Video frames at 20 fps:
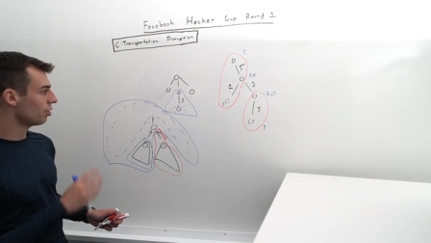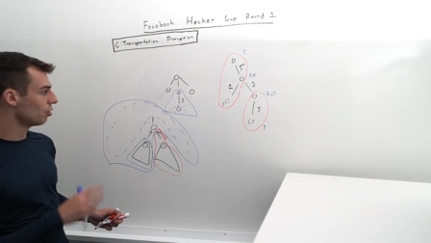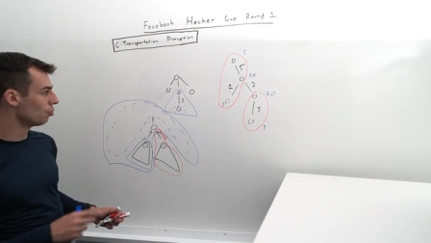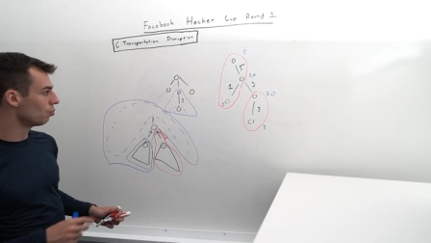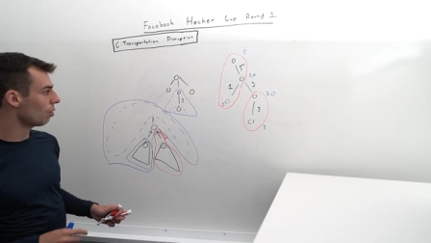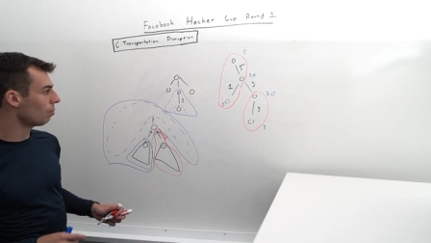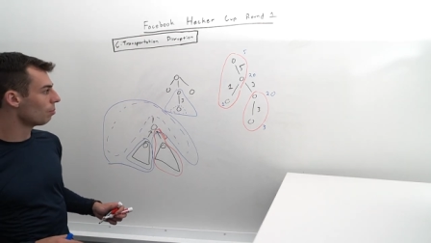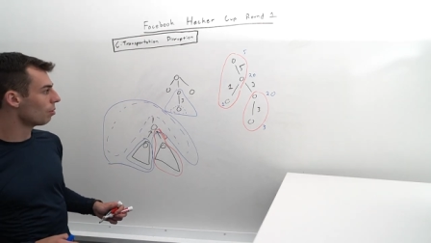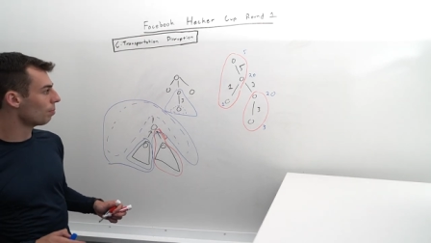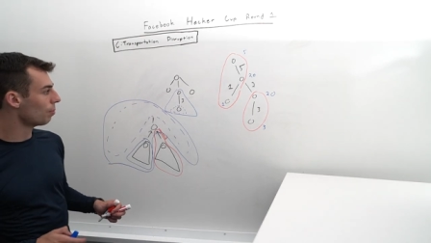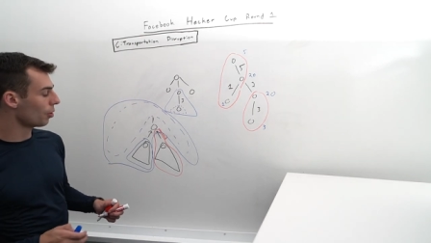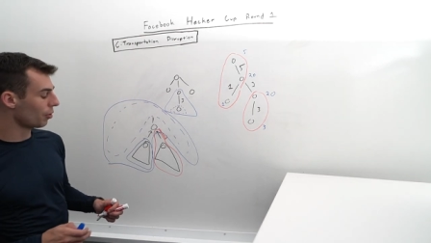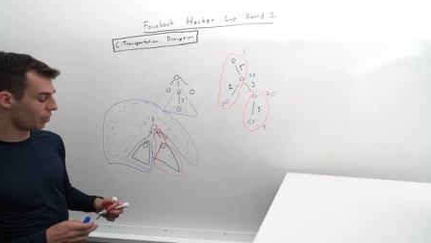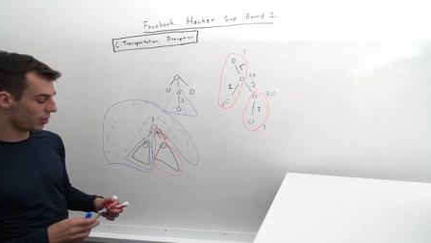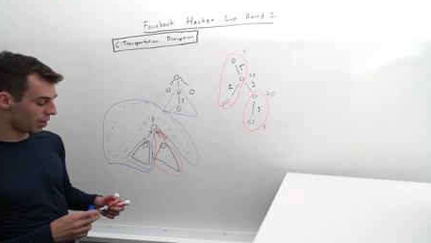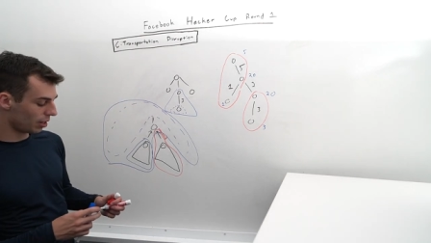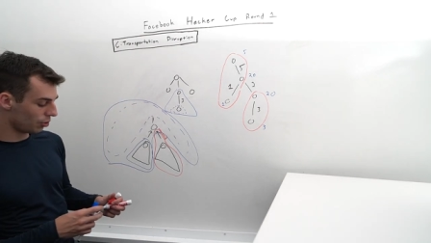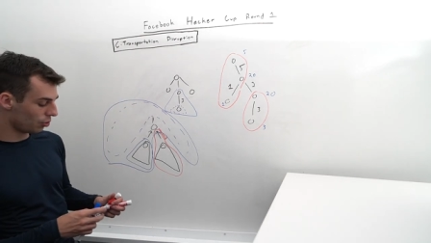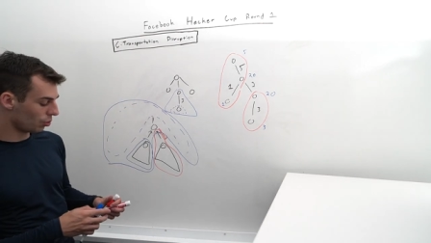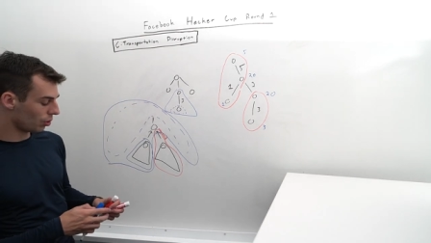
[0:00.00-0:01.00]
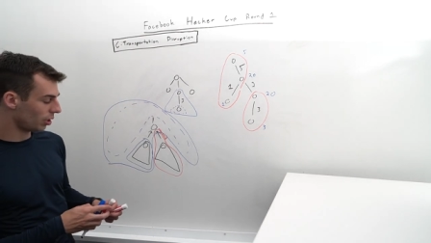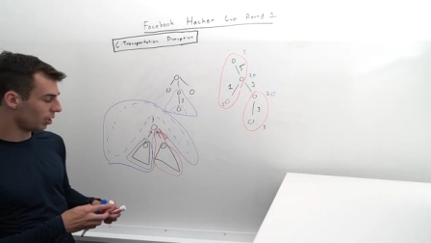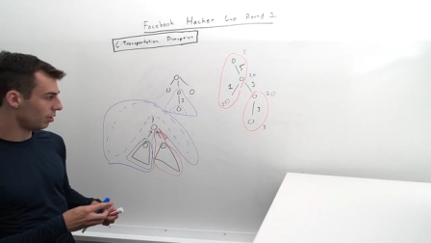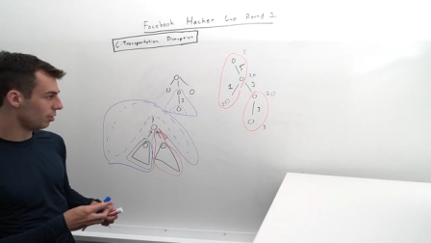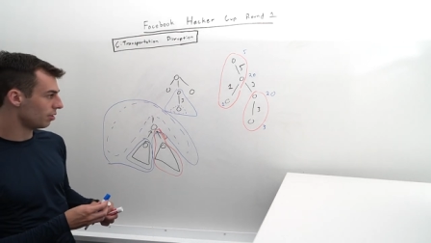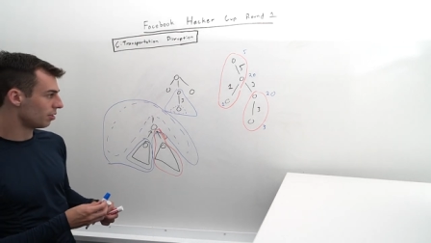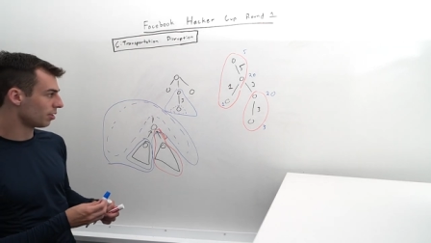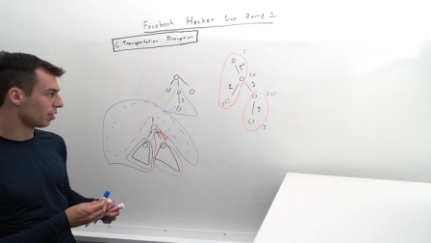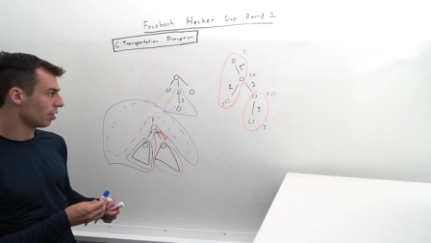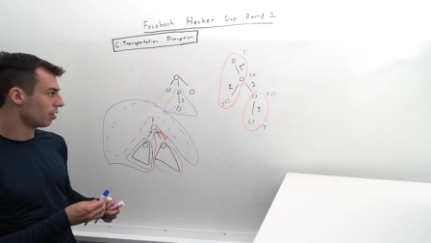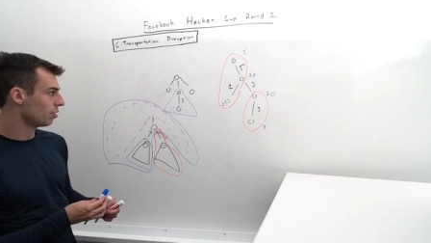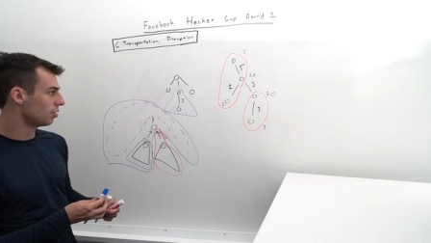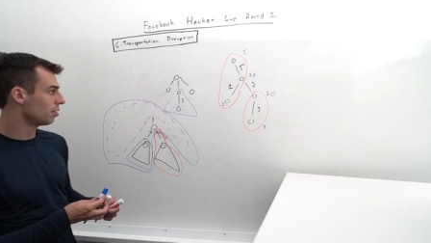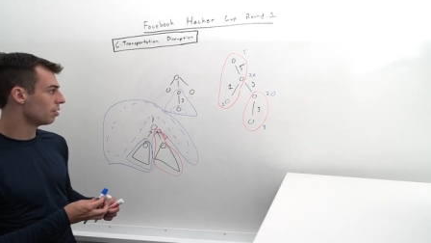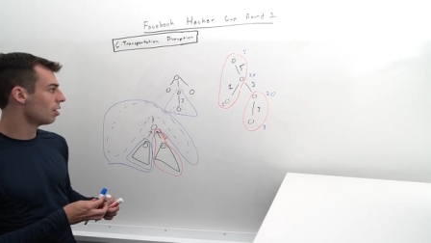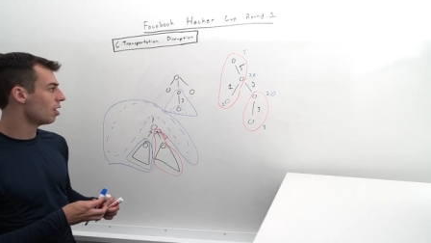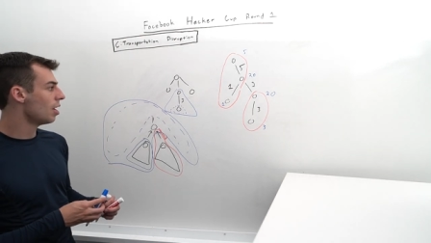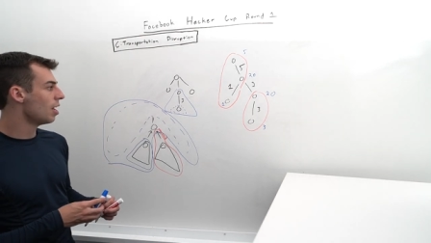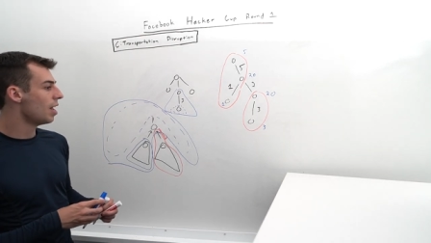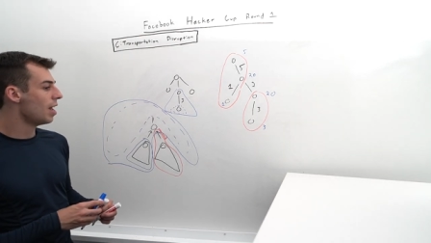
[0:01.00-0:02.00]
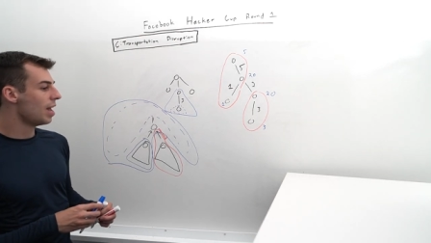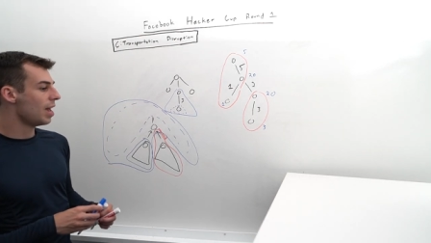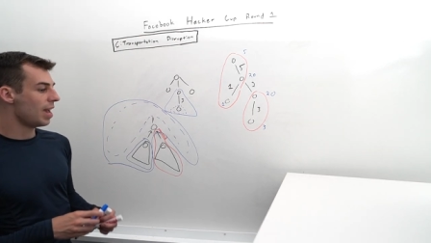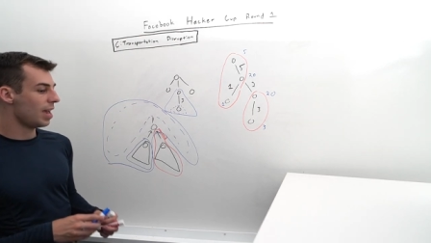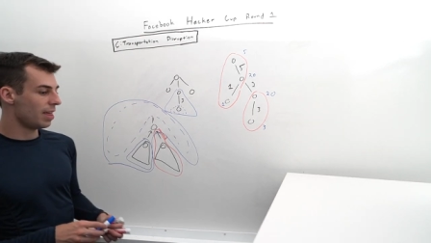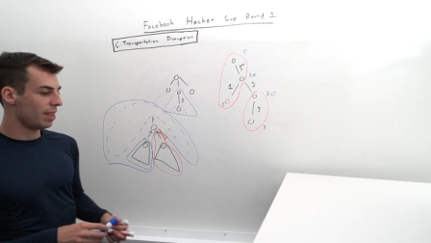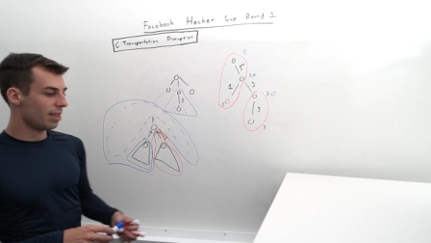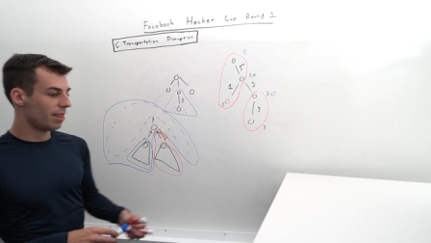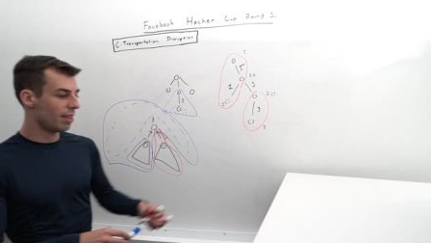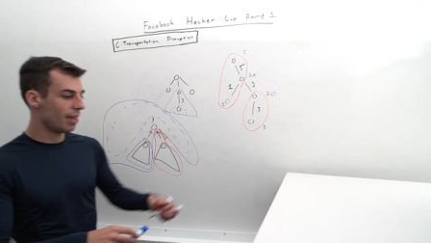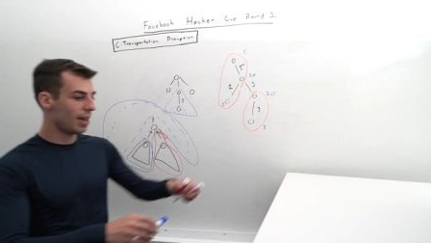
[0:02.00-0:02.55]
there's one more part that I do want to discuss, and